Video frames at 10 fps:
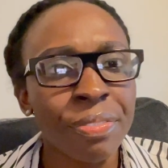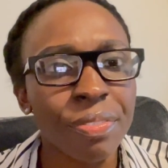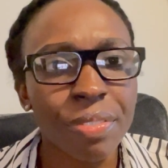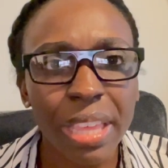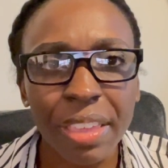
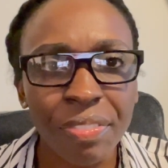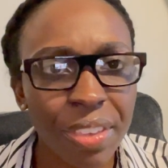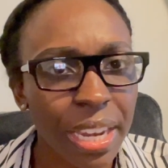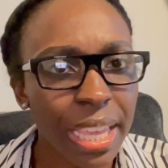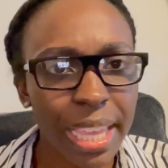like
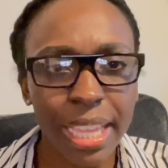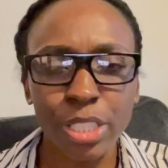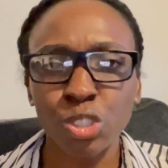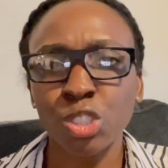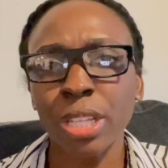fit
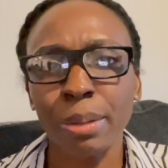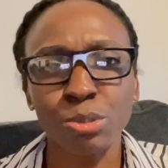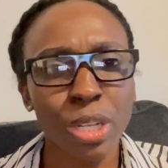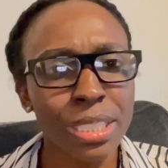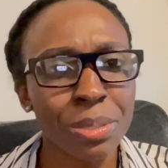in, stop
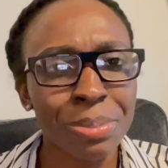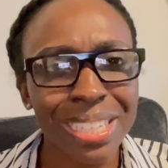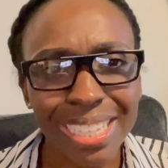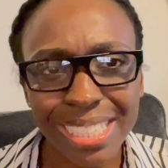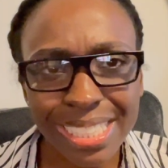trying to be
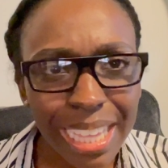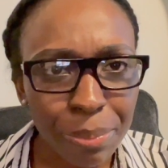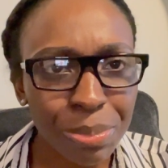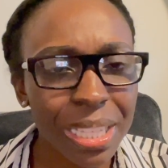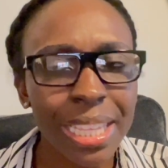
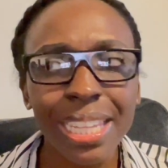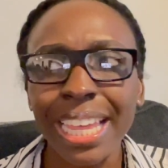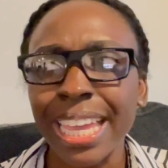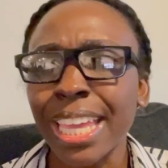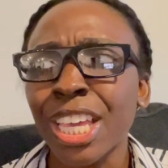accepted,
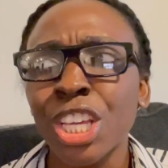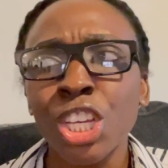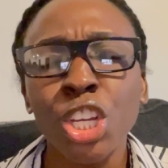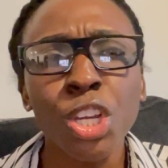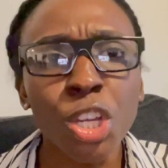like
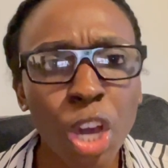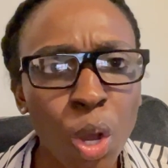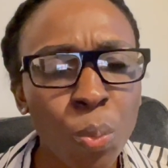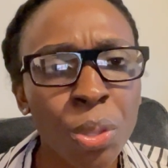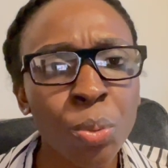go
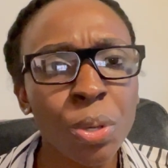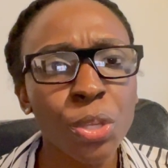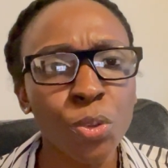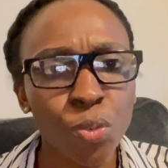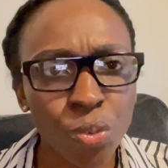with what
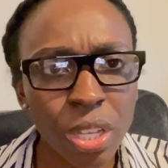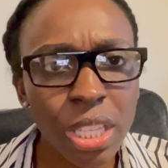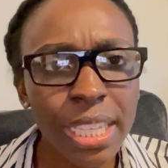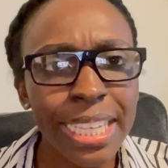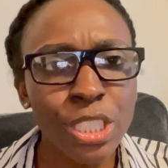you
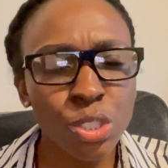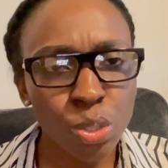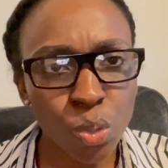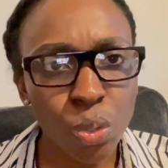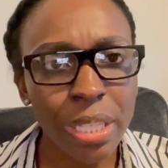really
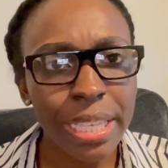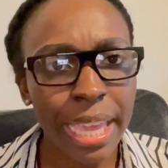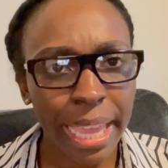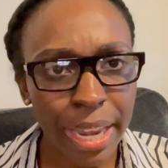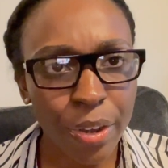truly
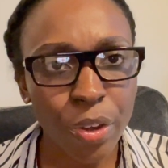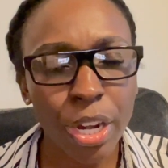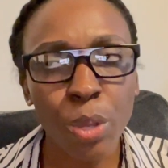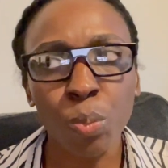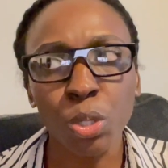care
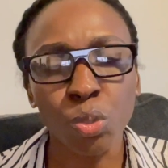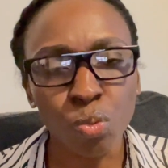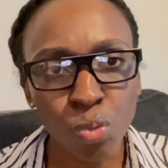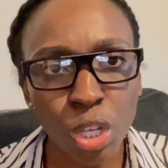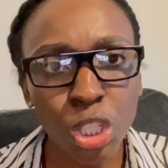and what you
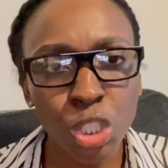really